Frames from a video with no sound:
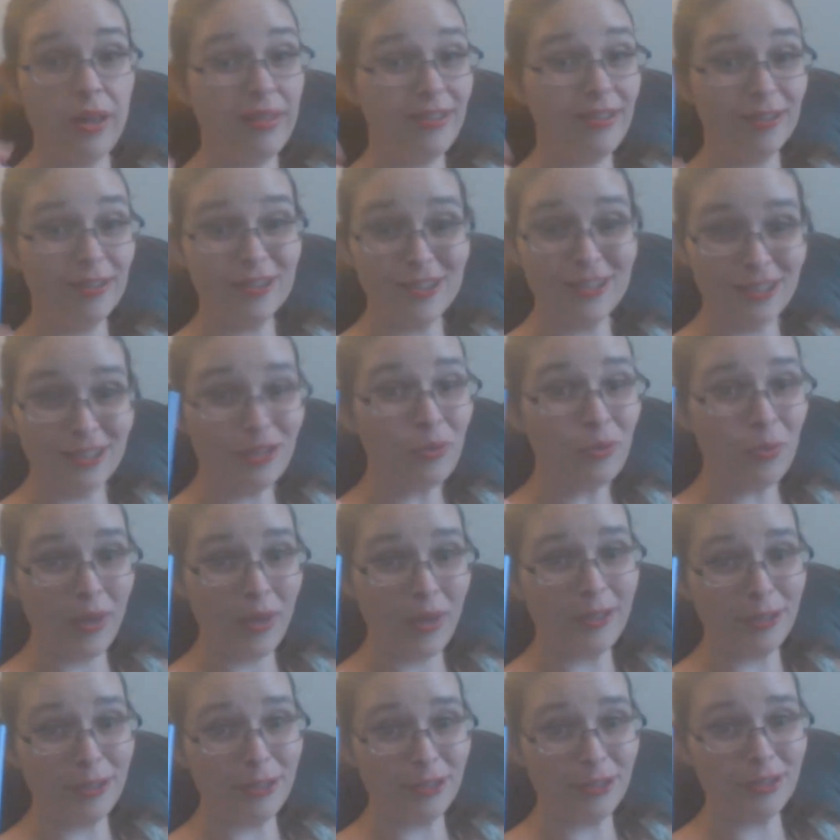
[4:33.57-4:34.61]
and they're still
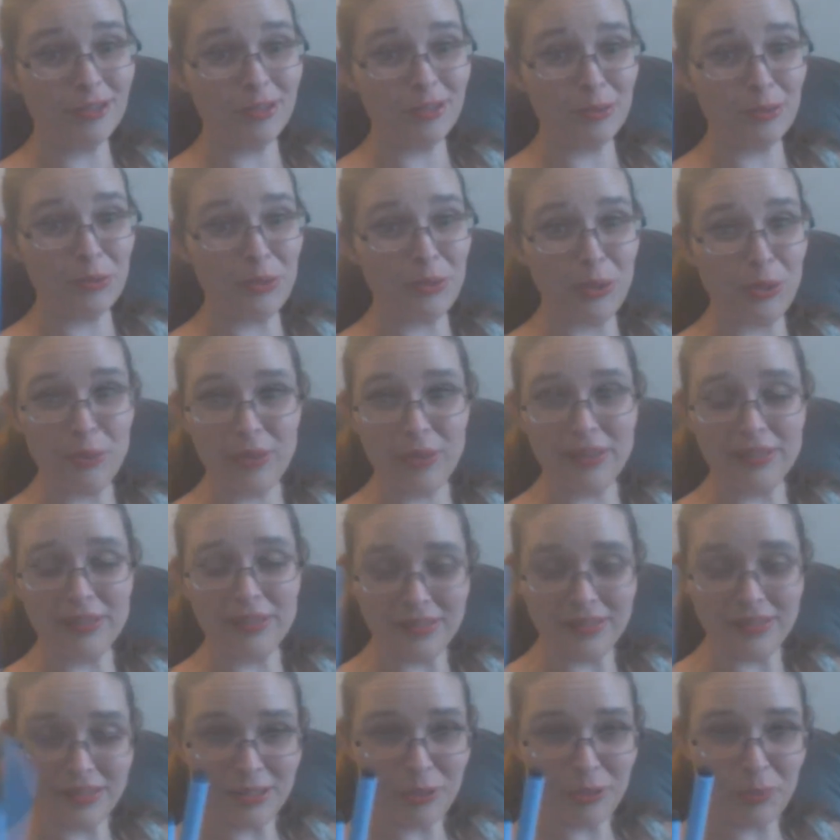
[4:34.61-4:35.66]
wet, just so you know. Like, they
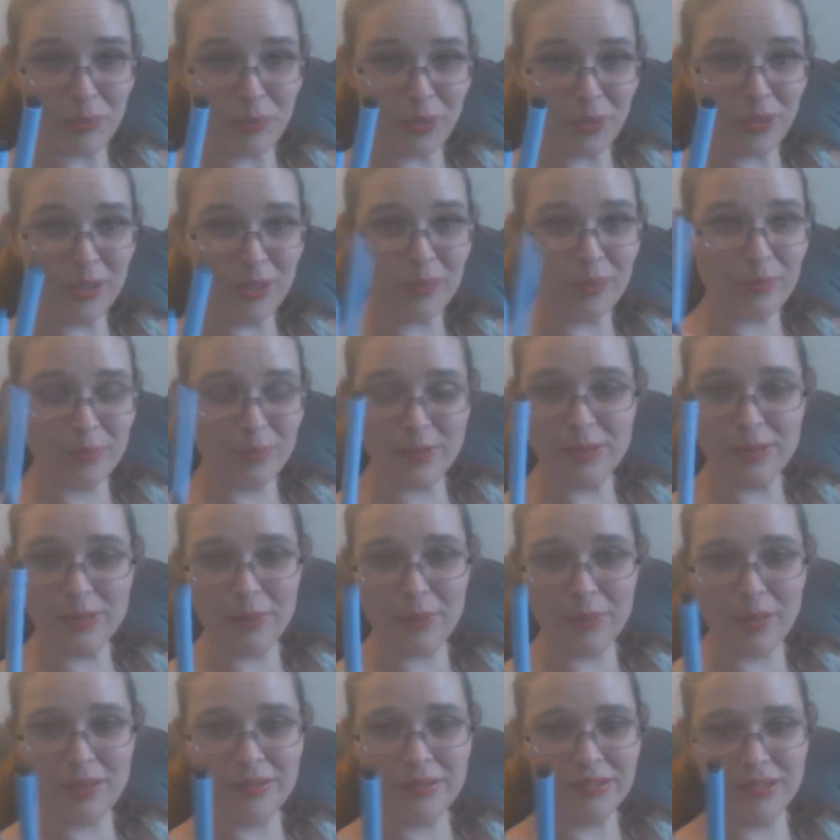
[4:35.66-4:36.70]
still work really
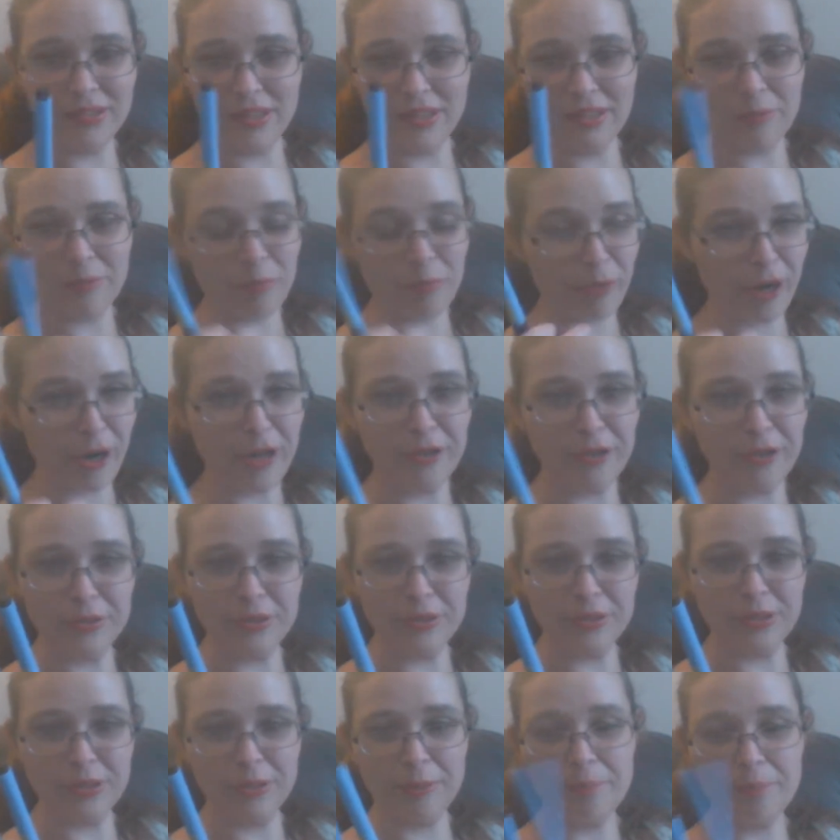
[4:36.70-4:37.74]
well. They're like brand new
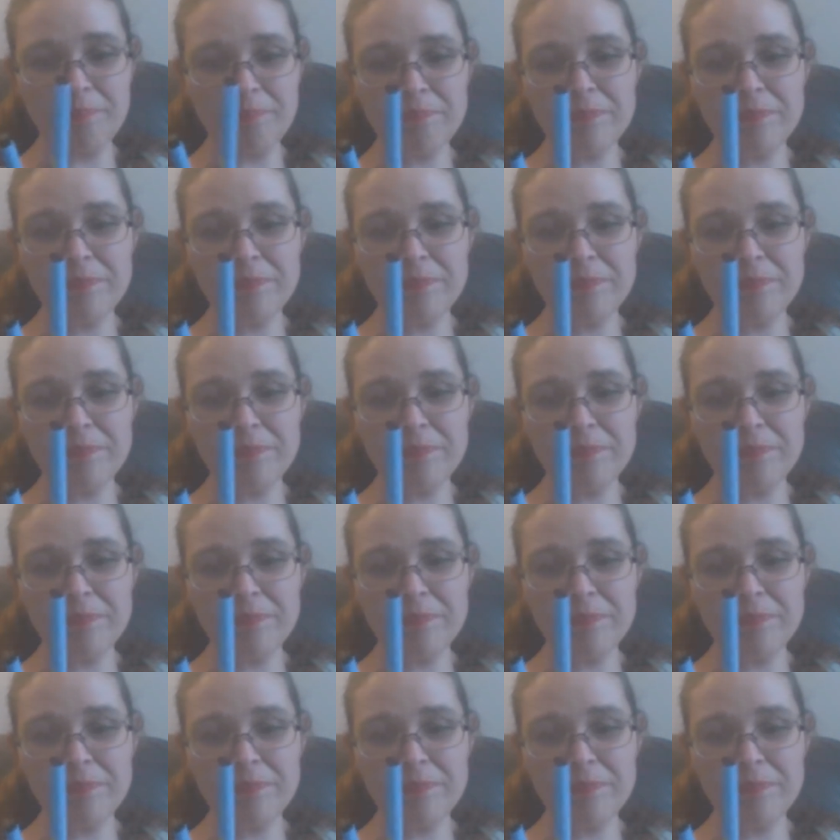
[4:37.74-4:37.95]
still.